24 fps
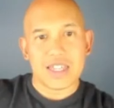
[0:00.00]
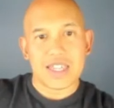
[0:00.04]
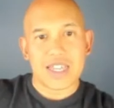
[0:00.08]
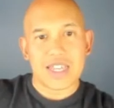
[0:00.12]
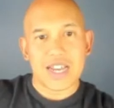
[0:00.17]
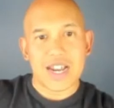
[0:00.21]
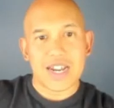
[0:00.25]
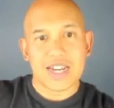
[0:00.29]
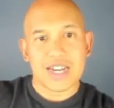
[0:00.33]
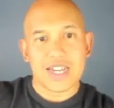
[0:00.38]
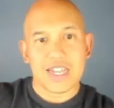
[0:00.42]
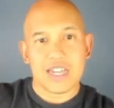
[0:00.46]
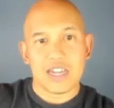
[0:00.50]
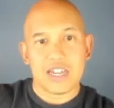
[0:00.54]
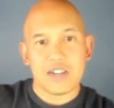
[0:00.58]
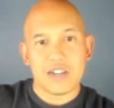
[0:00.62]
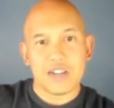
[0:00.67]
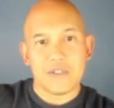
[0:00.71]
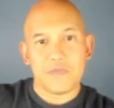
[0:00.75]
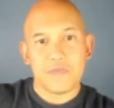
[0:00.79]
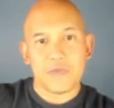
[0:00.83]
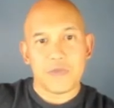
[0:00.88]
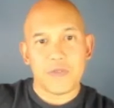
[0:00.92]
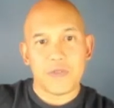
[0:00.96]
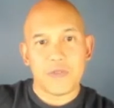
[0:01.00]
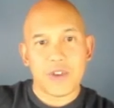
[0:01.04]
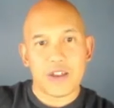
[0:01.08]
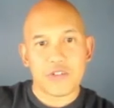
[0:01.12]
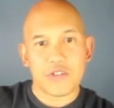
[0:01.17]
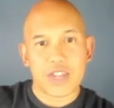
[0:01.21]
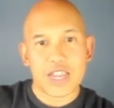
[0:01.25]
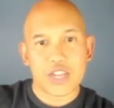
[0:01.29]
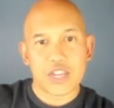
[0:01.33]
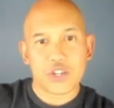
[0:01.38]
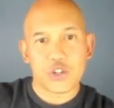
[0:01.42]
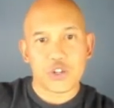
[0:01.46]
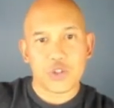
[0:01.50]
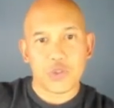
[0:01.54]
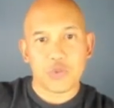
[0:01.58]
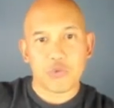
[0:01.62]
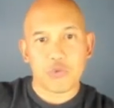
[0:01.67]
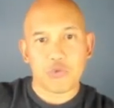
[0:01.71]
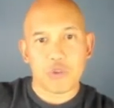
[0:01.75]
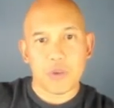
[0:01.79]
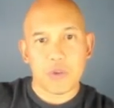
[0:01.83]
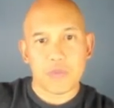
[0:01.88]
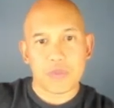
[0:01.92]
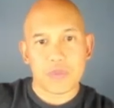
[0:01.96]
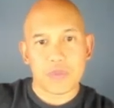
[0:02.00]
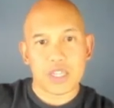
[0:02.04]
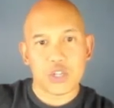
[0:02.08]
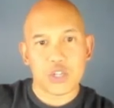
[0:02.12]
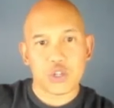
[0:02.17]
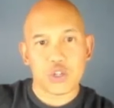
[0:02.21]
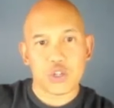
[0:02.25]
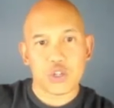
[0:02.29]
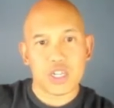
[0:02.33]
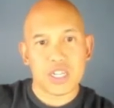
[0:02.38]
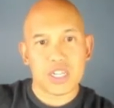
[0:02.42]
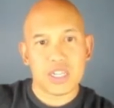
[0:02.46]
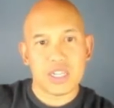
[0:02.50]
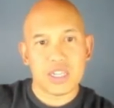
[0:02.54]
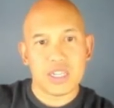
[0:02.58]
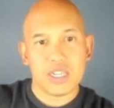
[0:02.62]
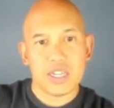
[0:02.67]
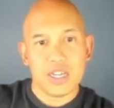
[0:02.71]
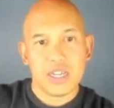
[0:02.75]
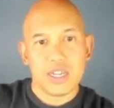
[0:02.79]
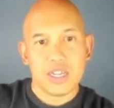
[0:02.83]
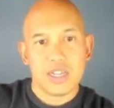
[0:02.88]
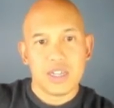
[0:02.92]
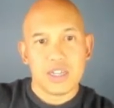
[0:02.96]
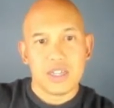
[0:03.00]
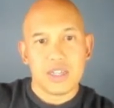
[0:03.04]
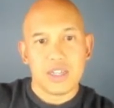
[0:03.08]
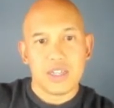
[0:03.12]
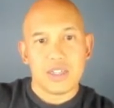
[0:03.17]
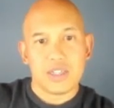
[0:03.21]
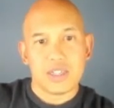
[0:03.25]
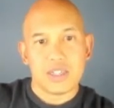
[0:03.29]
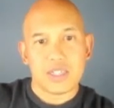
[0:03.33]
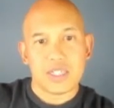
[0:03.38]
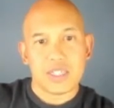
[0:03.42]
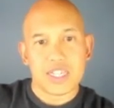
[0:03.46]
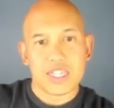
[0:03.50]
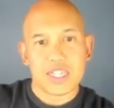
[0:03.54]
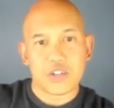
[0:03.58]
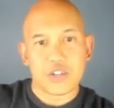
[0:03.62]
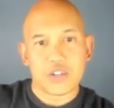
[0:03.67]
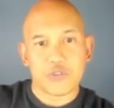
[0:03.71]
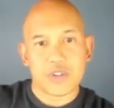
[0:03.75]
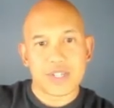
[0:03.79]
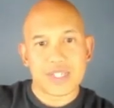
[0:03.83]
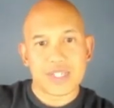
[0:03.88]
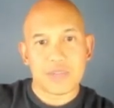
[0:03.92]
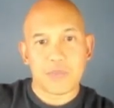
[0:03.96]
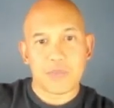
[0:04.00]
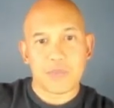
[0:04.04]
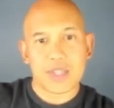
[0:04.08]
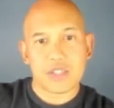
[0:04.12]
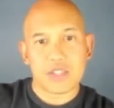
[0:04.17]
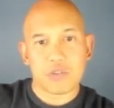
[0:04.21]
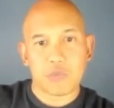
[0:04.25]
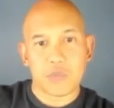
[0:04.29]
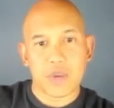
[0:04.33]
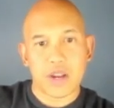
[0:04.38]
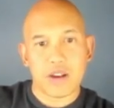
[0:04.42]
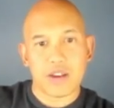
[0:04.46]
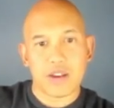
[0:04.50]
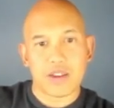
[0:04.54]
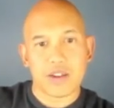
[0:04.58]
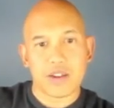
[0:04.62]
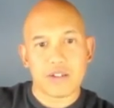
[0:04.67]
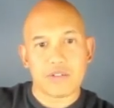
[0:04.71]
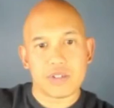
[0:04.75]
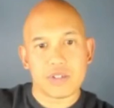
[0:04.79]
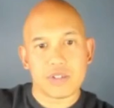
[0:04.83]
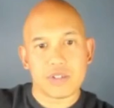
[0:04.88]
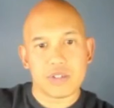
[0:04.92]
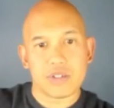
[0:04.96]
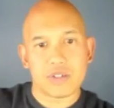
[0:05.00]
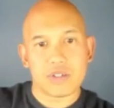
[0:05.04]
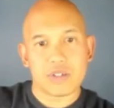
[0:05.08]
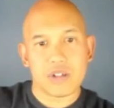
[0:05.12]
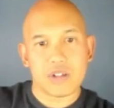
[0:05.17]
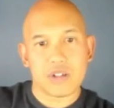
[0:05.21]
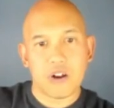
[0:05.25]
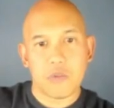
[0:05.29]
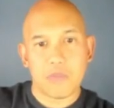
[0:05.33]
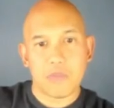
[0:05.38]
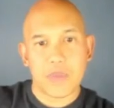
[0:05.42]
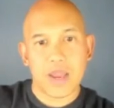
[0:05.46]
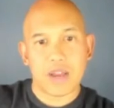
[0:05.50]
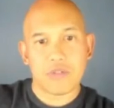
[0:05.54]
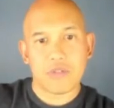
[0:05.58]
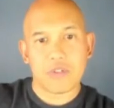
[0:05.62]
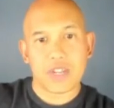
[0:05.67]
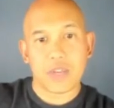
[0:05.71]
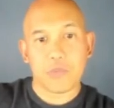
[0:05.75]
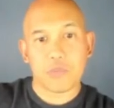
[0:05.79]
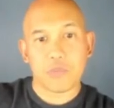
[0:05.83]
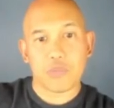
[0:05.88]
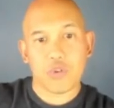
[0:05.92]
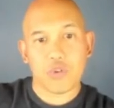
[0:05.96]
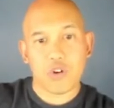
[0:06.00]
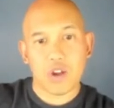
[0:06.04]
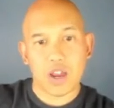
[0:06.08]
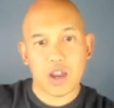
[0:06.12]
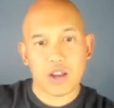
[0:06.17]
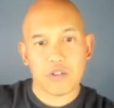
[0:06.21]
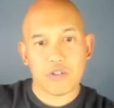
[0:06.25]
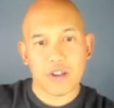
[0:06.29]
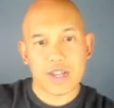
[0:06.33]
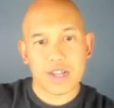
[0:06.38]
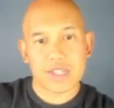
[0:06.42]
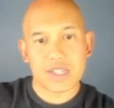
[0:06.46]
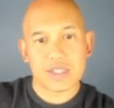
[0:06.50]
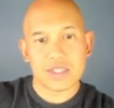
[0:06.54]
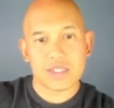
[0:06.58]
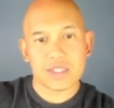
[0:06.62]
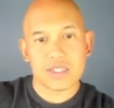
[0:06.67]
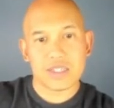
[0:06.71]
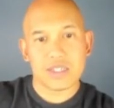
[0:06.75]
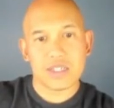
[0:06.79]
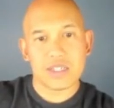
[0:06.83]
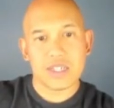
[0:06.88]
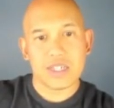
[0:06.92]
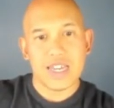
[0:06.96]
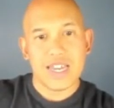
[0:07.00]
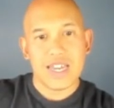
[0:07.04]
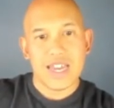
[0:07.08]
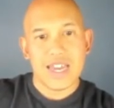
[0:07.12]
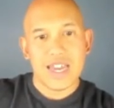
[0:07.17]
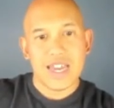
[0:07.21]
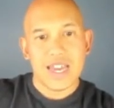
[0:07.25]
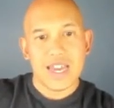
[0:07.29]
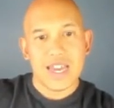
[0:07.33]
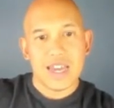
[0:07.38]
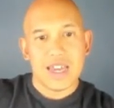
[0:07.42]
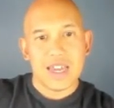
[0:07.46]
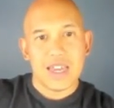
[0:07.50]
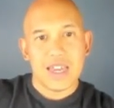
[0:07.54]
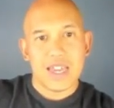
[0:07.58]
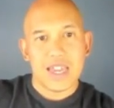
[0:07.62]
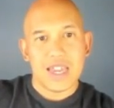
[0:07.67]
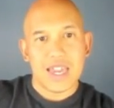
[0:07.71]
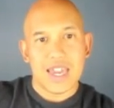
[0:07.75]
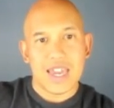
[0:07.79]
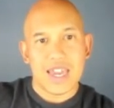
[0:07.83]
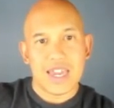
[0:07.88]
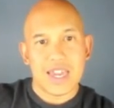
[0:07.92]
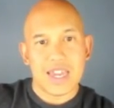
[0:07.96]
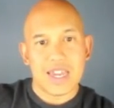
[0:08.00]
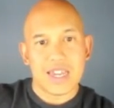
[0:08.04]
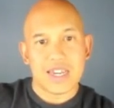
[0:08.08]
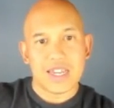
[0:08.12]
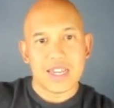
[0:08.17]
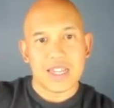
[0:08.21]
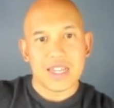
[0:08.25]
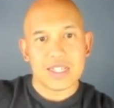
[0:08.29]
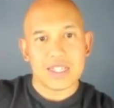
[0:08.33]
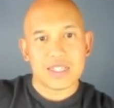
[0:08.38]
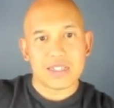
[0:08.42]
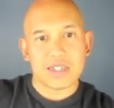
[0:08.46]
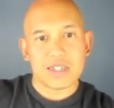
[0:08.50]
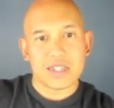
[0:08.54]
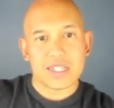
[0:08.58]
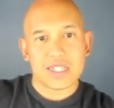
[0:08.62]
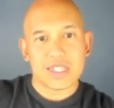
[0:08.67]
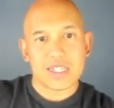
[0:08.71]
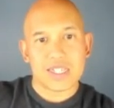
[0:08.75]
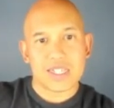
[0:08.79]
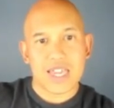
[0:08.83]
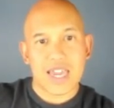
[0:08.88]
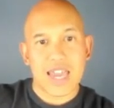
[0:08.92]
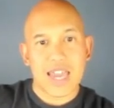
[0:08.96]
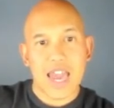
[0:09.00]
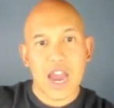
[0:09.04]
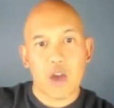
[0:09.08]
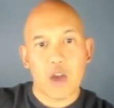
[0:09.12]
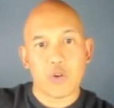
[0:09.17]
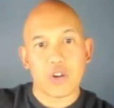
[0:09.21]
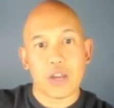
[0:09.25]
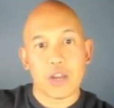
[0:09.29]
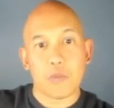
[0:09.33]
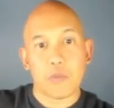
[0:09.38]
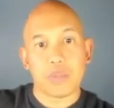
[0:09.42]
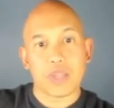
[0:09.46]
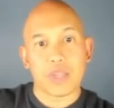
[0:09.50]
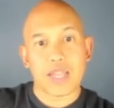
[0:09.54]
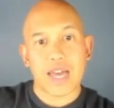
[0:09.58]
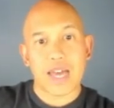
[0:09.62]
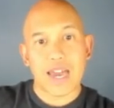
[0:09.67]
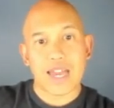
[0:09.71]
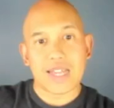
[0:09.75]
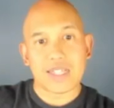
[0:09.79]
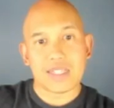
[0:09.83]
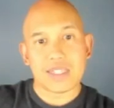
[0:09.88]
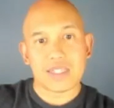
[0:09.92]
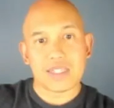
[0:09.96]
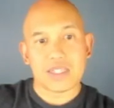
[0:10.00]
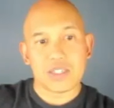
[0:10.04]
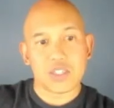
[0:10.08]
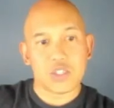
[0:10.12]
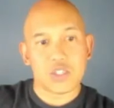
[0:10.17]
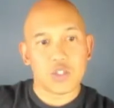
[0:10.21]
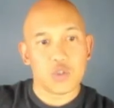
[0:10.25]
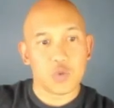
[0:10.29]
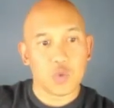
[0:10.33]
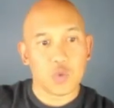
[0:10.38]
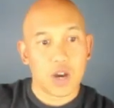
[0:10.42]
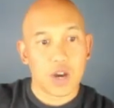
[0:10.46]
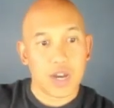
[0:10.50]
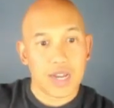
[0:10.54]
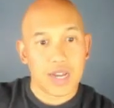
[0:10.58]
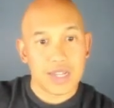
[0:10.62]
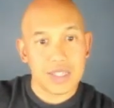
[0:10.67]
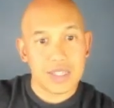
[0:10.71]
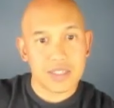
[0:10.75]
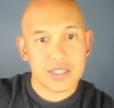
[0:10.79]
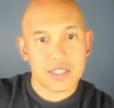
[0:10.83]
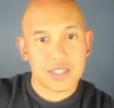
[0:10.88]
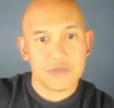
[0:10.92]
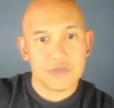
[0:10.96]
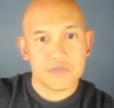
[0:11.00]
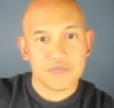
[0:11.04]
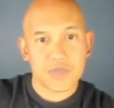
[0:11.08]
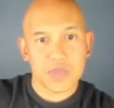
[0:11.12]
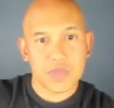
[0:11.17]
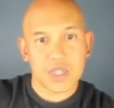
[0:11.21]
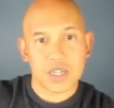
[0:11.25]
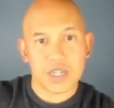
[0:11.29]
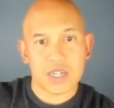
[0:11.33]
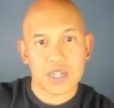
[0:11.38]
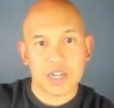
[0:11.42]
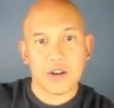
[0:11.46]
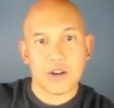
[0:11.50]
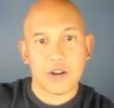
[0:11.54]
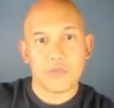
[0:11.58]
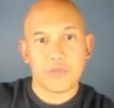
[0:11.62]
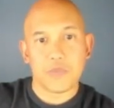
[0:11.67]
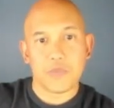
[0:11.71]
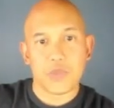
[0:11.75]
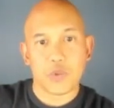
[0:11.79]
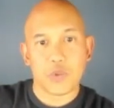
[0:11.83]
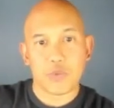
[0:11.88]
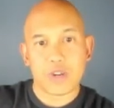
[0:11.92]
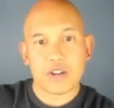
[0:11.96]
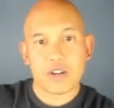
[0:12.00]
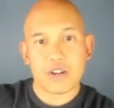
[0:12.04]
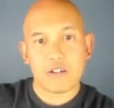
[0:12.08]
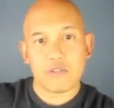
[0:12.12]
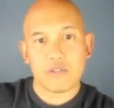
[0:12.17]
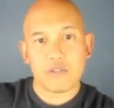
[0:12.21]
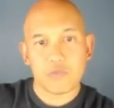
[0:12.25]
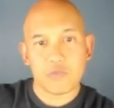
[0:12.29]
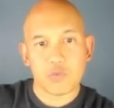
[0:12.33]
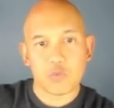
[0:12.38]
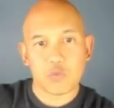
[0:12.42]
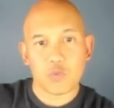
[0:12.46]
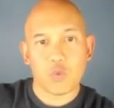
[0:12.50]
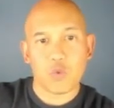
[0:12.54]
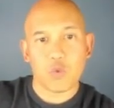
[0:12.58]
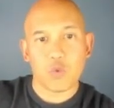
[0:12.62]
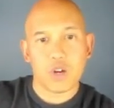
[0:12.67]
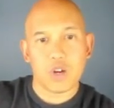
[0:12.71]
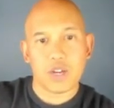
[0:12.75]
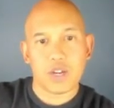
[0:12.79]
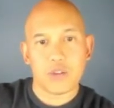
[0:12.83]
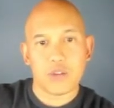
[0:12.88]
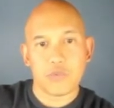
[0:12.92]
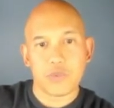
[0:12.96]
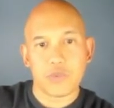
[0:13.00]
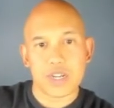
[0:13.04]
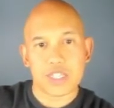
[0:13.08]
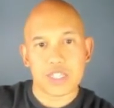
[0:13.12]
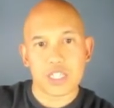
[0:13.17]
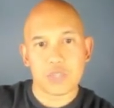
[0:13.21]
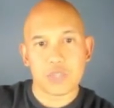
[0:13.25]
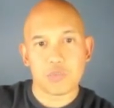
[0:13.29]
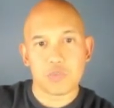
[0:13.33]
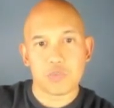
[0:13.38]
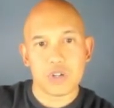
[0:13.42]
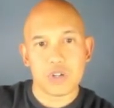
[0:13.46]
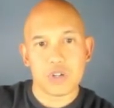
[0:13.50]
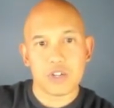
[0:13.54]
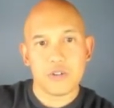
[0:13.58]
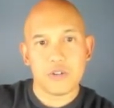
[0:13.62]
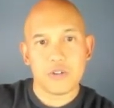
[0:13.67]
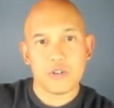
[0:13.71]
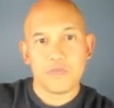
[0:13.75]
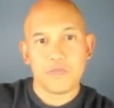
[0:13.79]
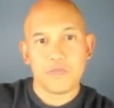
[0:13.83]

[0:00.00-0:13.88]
the idea, foundation through repetition, decreasing mental barriers, compounding progress. And it's going to say how it applies to us, the reader, reading this book.